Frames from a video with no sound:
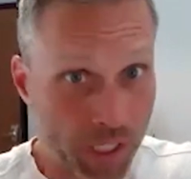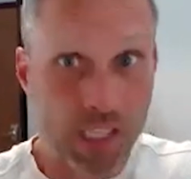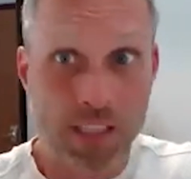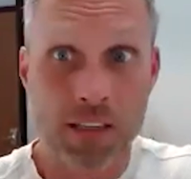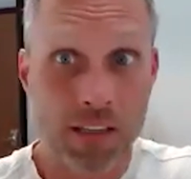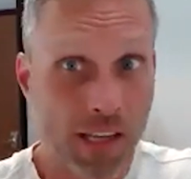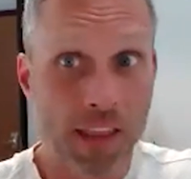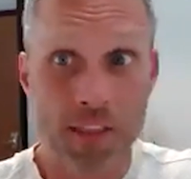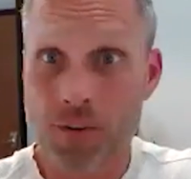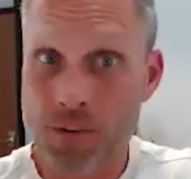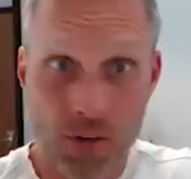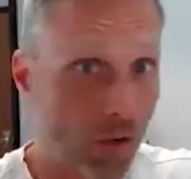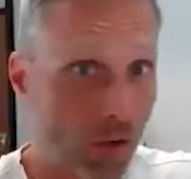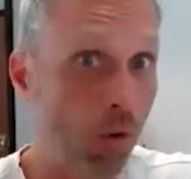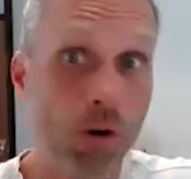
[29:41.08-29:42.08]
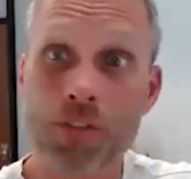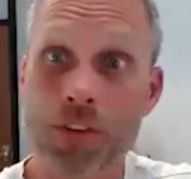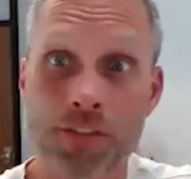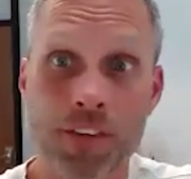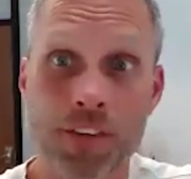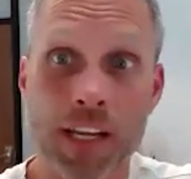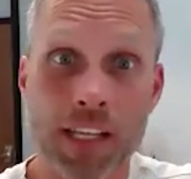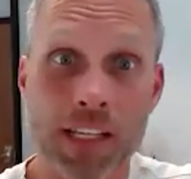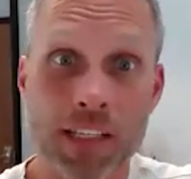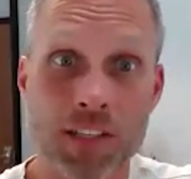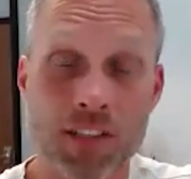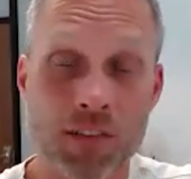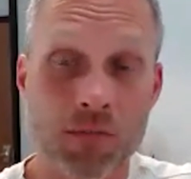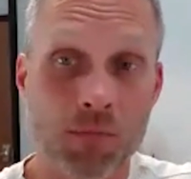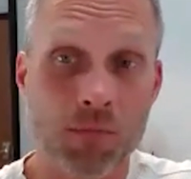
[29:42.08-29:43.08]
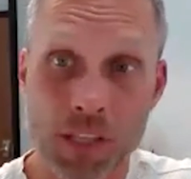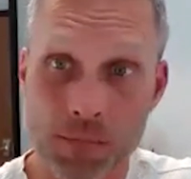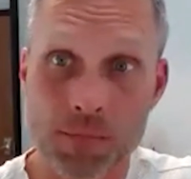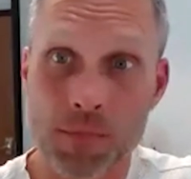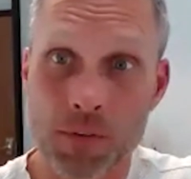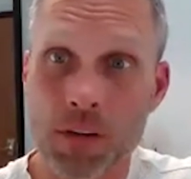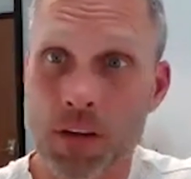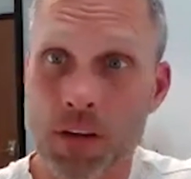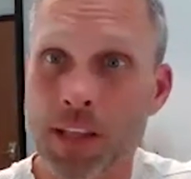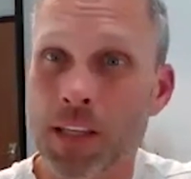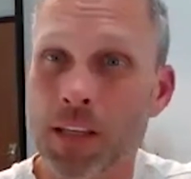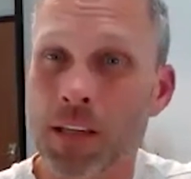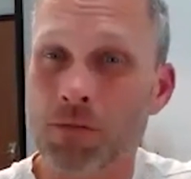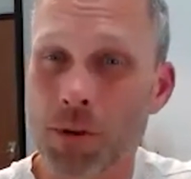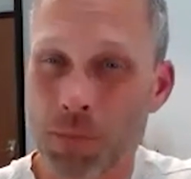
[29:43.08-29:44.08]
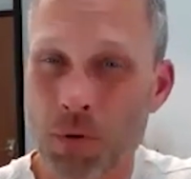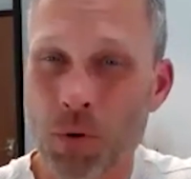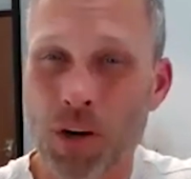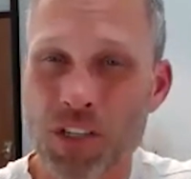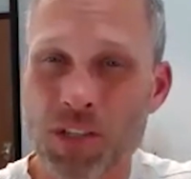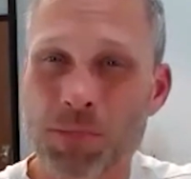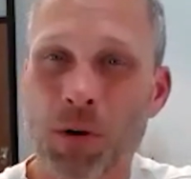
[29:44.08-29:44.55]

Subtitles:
we get together to go over the finances and the reports,